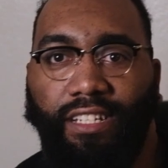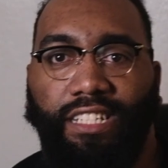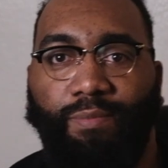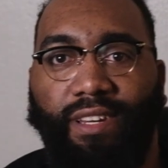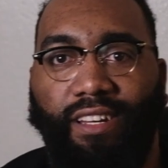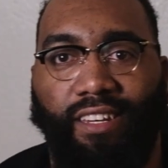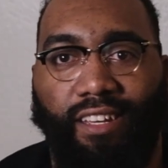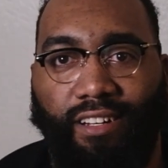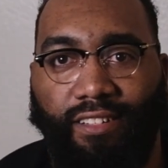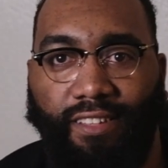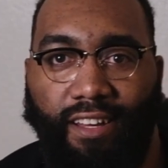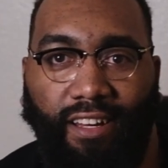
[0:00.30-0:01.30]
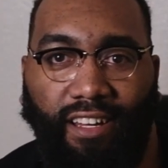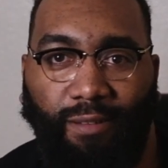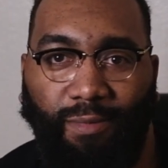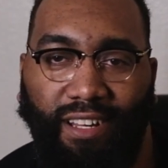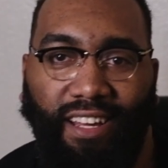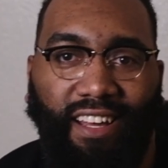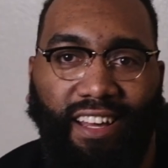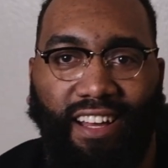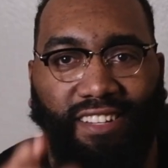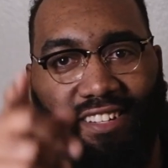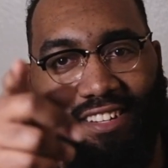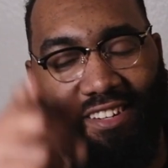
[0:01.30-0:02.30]
It's been a long time.
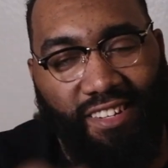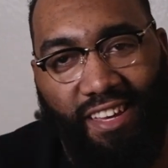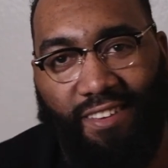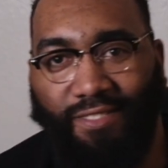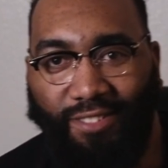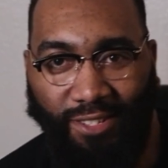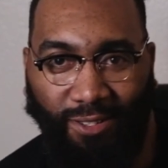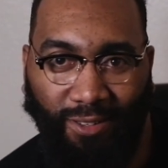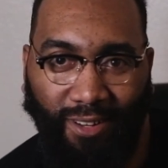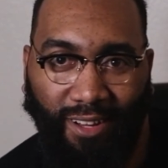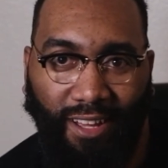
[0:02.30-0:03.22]
I shouldn't have left you.